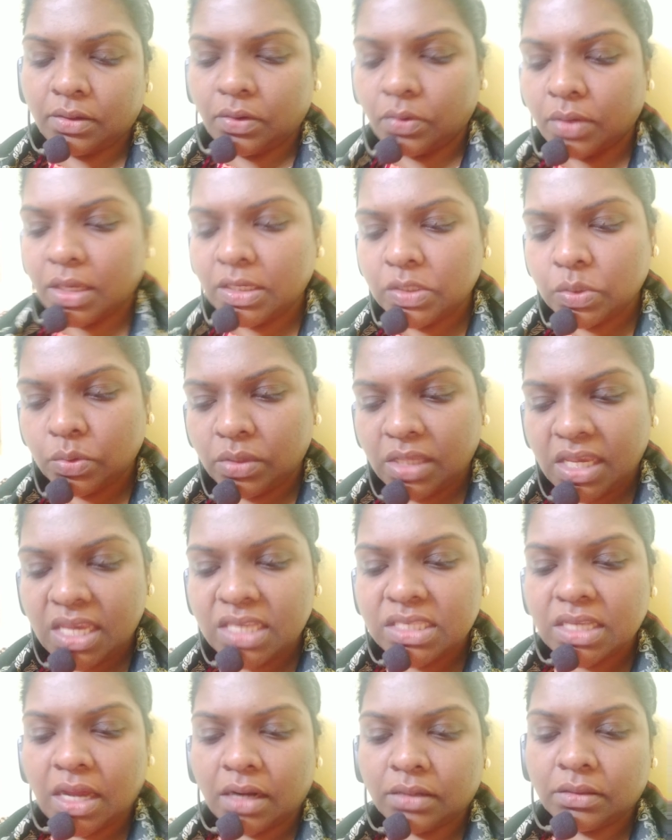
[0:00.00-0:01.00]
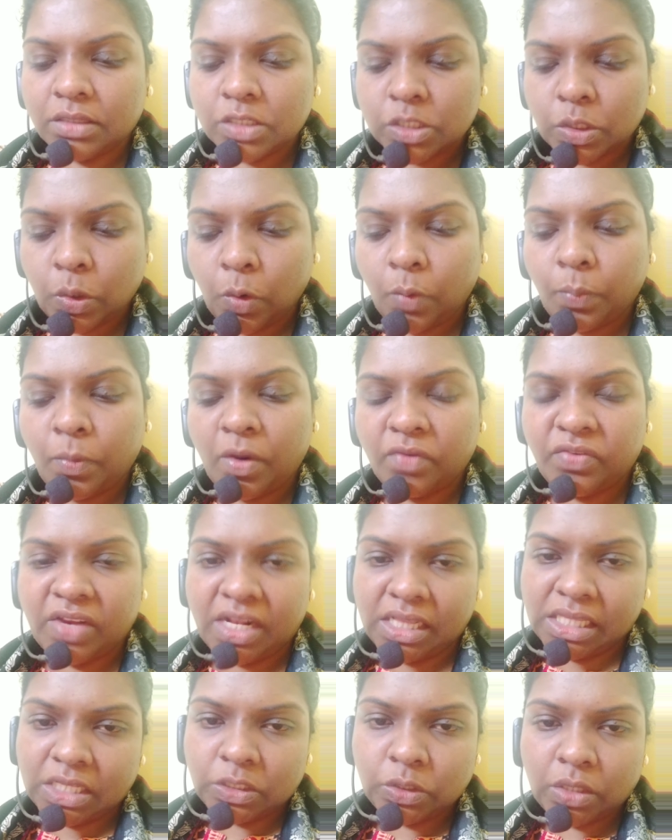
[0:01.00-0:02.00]
Okay, so these are the scope of
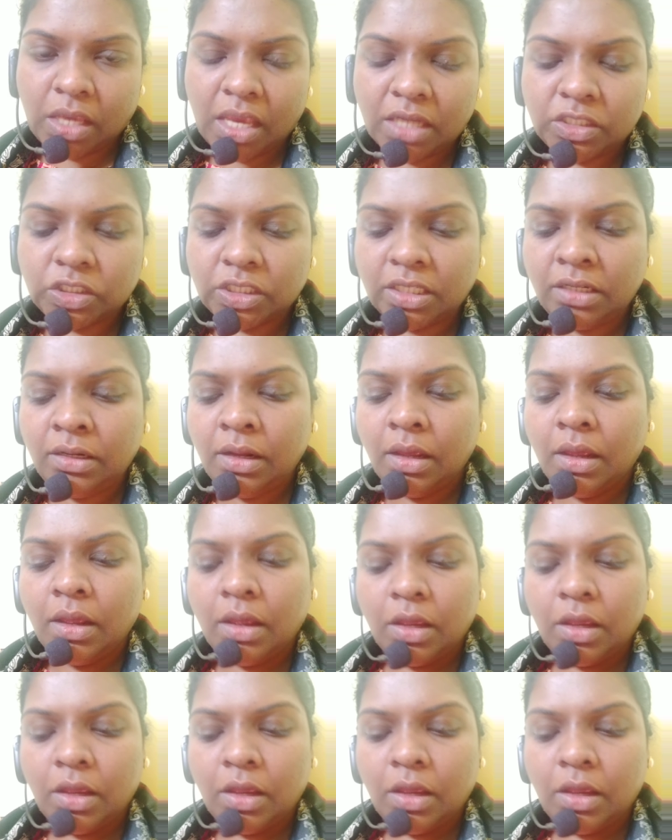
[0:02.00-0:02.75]
health education: